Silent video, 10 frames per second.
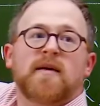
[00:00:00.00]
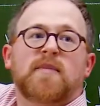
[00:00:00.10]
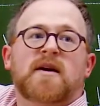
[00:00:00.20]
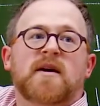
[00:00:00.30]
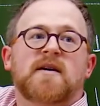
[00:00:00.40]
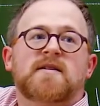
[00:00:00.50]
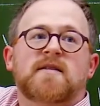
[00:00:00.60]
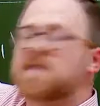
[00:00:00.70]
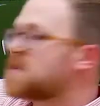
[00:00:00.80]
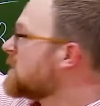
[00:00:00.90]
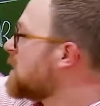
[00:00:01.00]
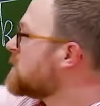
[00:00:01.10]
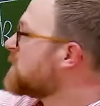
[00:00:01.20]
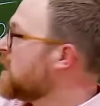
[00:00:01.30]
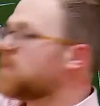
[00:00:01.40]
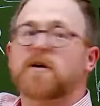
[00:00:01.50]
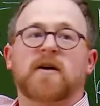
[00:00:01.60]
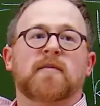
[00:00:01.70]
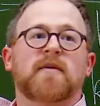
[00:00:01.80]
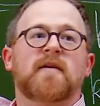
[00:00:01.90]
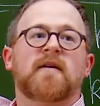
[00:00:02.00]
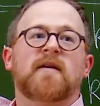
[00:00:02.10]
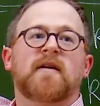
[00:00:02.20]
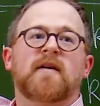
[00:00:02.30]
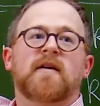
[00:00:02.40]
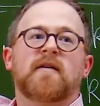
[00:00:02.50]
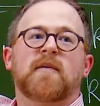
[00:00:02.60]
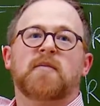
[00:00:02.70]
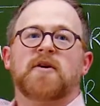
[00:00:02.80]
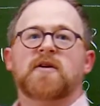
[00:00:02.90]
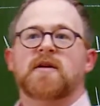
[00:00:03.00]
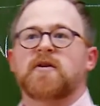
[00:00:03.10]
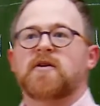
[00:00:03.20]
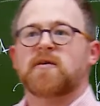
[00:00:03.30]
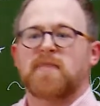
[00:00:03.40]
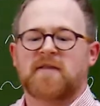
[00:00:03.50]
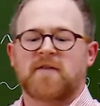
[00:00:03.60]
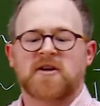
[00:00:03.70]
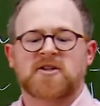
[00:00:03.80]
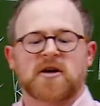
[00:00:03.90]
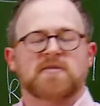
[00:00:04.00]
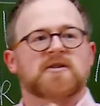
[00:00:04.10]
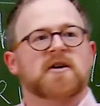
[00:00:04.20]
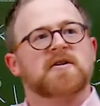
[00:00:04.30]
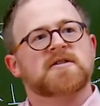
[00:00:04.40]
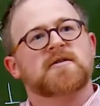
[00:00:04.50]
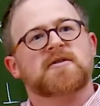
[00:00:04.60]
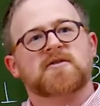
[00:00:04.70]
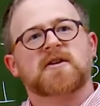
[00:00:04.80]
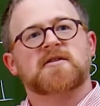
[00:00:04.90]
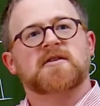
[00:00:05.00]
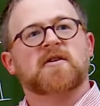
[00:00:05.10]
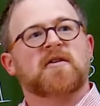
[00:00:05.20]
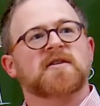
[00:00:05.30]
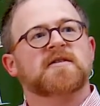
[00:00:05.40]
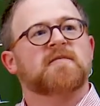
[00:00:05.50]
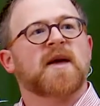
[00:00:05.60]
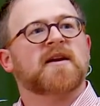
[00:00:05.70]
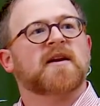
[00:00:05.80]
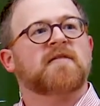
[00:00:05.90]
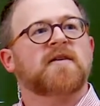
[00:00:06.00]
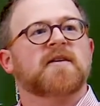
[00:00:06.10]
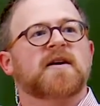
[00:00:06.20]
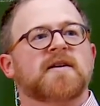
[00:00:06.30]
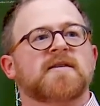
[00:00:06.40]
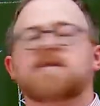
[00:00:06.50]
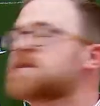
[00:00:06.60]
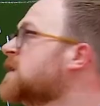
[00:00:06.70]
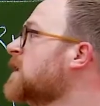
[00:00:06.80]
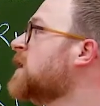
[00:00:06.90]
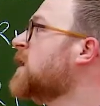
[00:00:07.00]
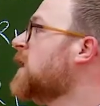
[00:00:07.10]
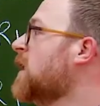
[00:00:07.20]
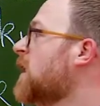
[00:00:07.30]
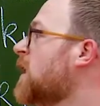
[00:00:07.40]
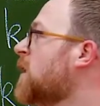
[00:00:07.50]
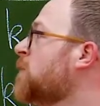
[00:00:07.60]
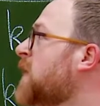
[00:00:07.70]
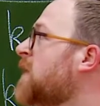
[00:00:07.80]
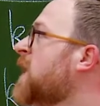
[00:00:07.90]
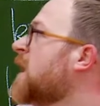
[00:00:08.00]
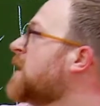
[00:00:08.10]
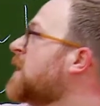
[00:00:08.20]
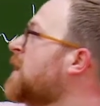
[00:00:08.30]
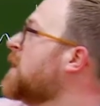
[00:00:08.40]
because of the size of K perp. Remember, you can make very sharp structures across the magnetic field lines, and that